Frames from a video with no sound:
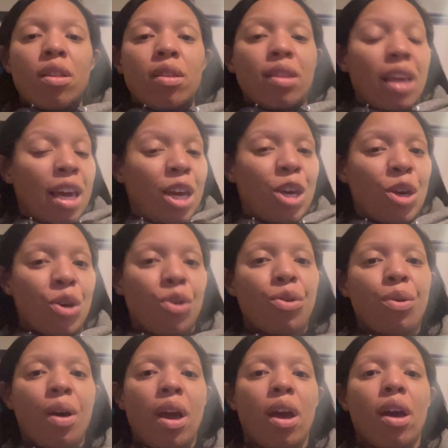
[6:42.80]
Thank
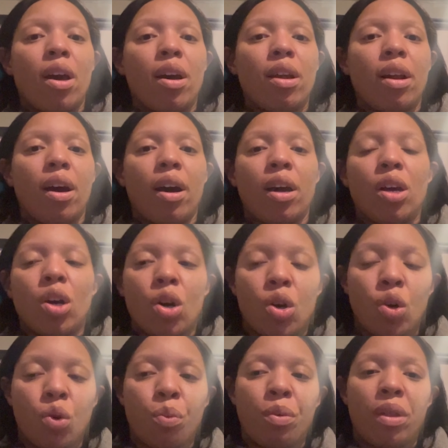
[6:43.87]
you, and I
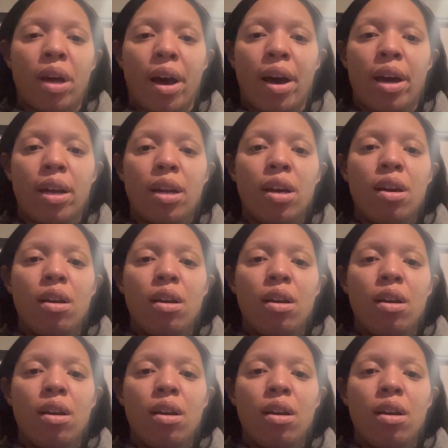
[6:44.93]
hope that